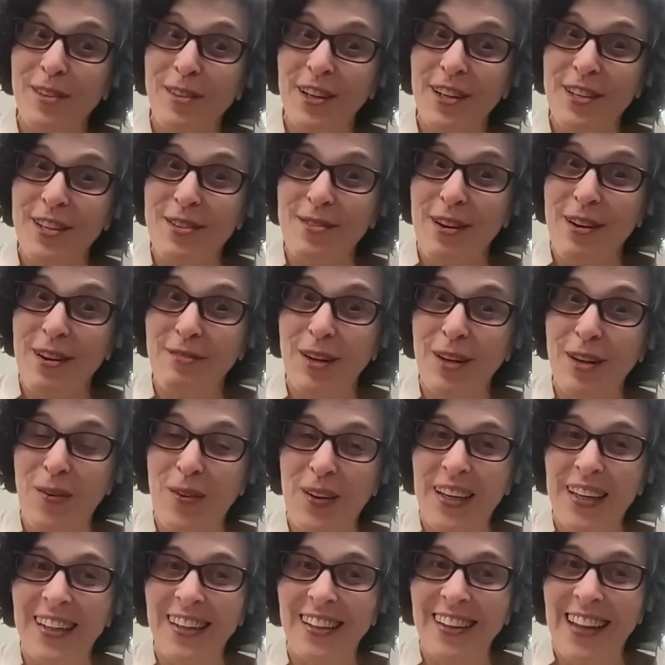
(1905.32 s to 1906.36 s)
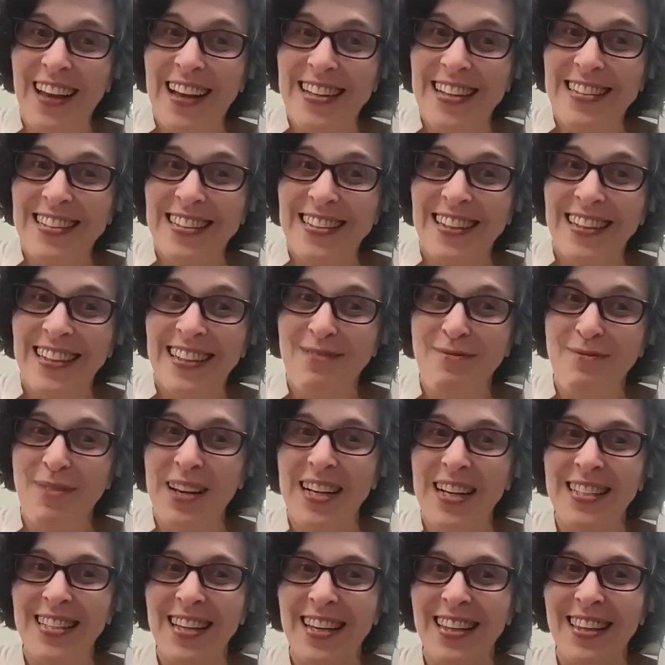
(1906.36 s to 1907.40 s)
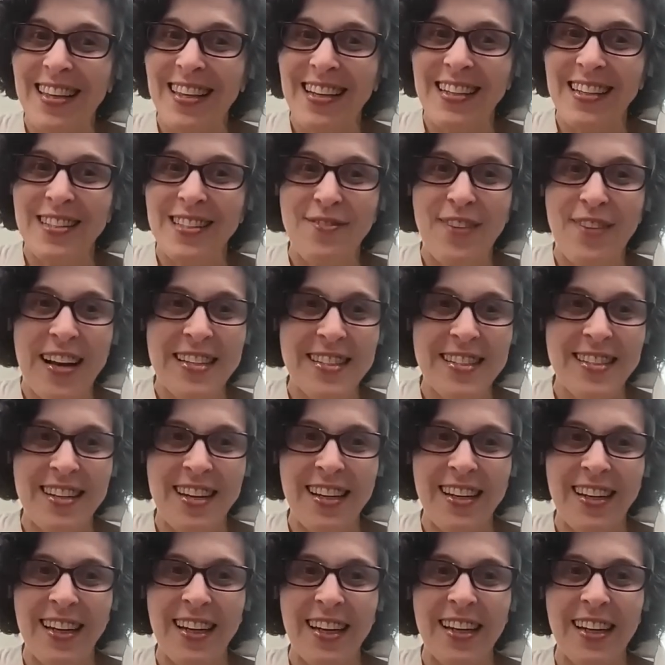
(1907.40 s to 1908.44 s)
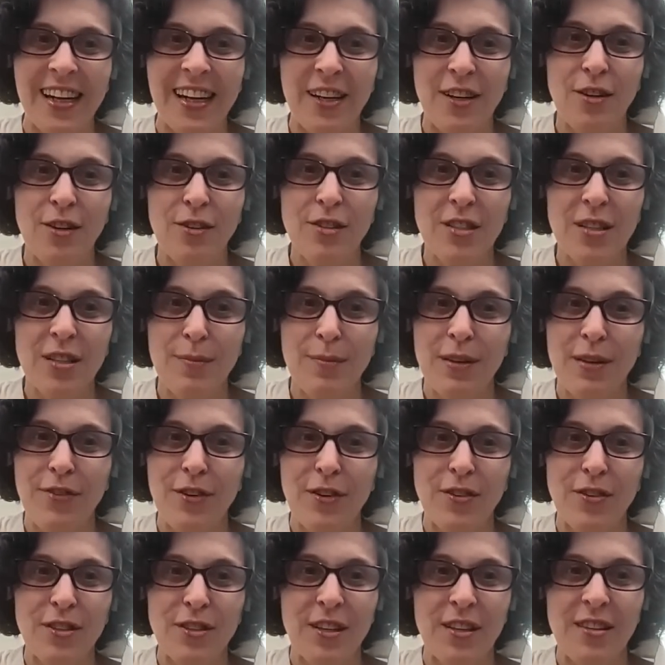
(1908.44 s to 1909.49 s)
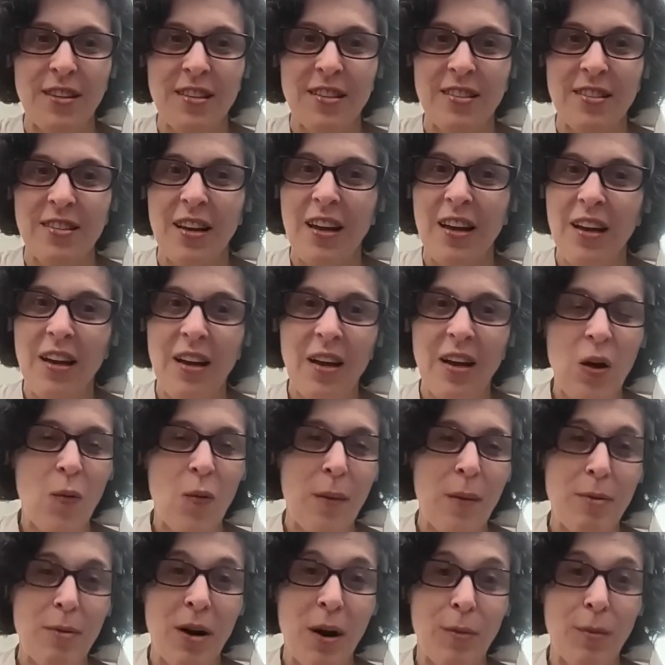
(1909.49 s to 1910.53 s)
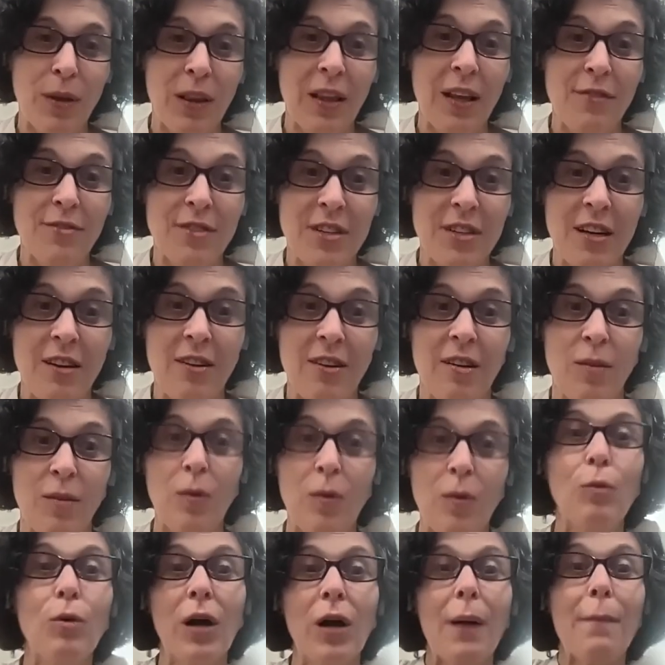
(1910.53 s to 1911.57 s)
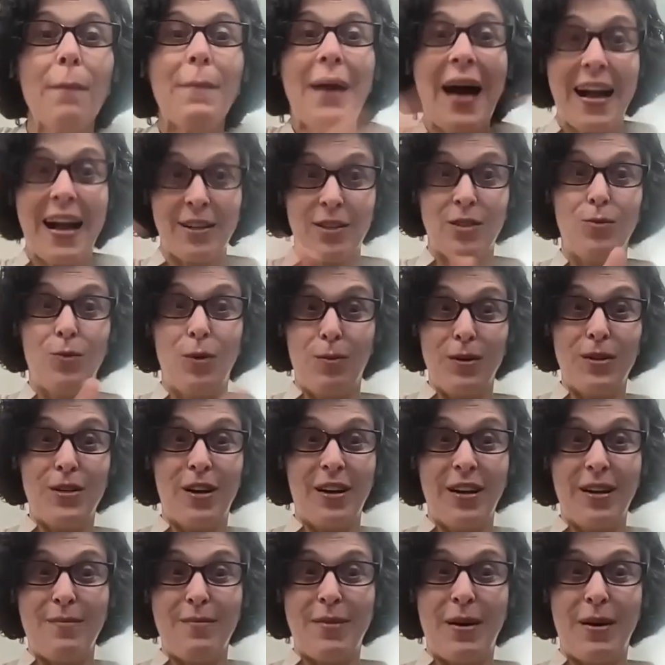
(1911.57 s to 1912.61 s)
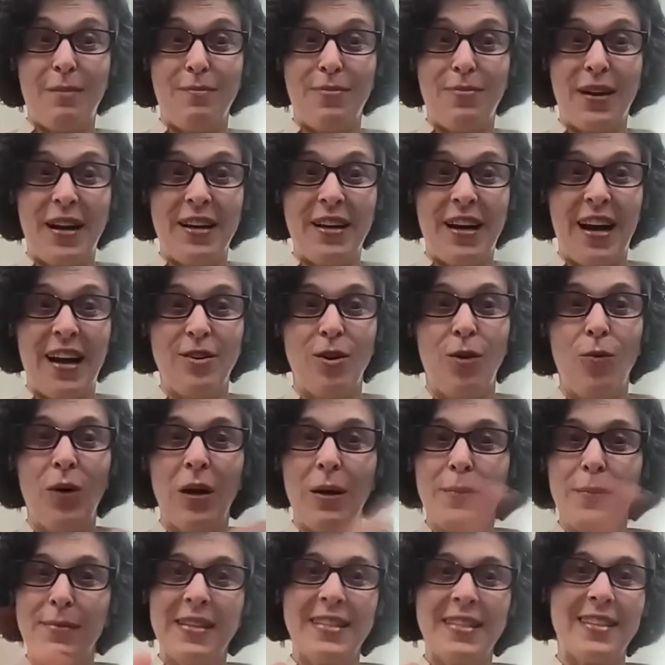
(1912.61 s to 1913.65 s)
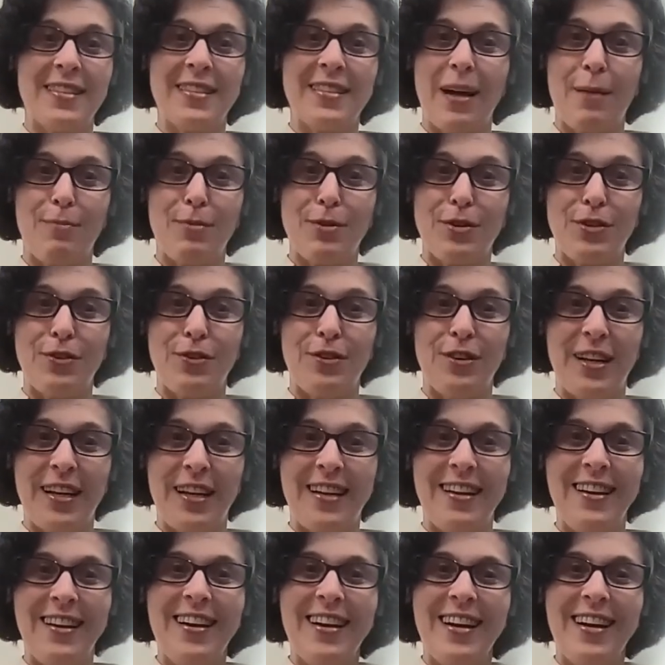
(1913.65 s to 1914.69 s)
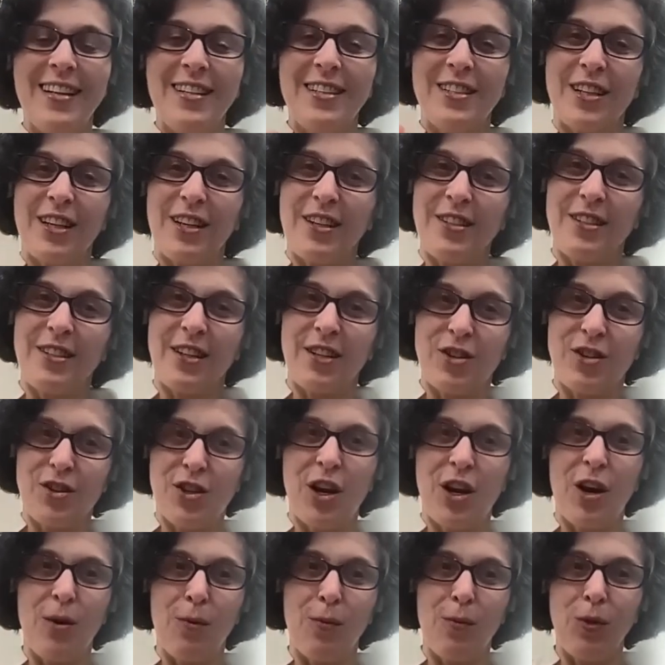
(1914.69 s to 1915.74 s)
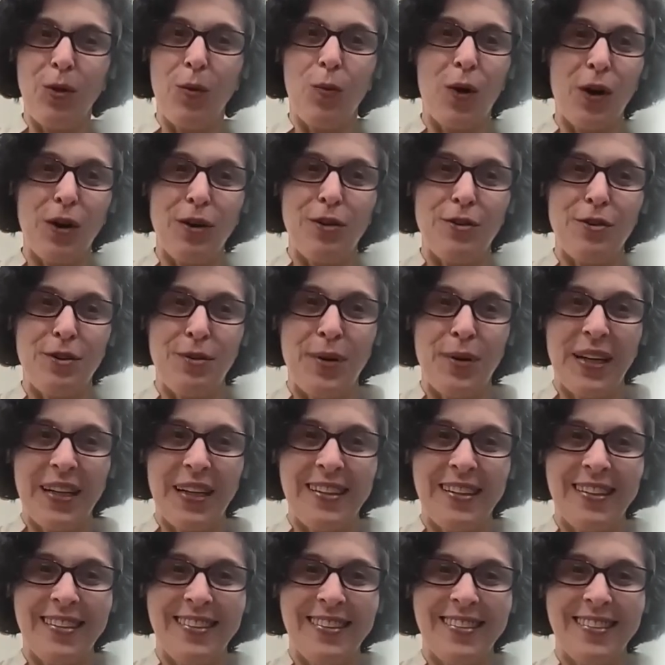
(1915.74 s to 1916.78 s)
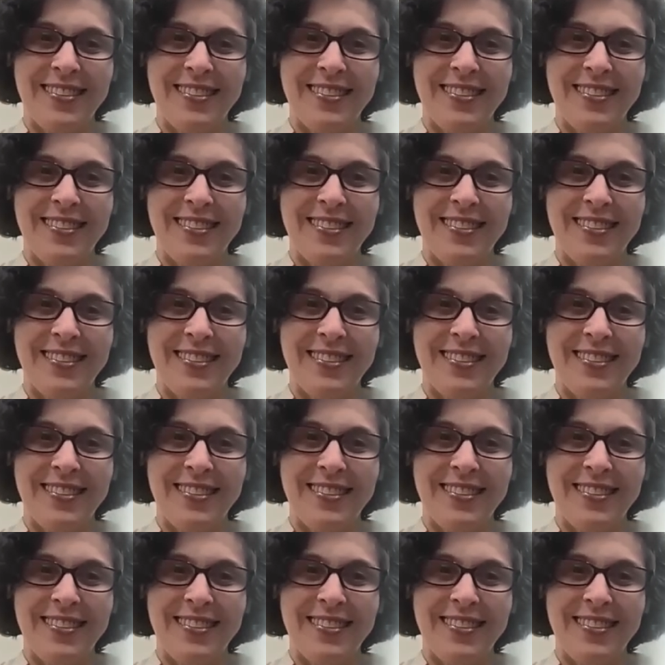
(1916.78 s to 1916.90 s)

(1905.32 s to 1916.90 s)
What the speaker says: project you have going in Alaska? Because I think it's fascinating, and I know some of the folks on this webinar would love to hear it. We will come back to what we're talking about, but I don't want to miss this opportunity to share the work you're doing.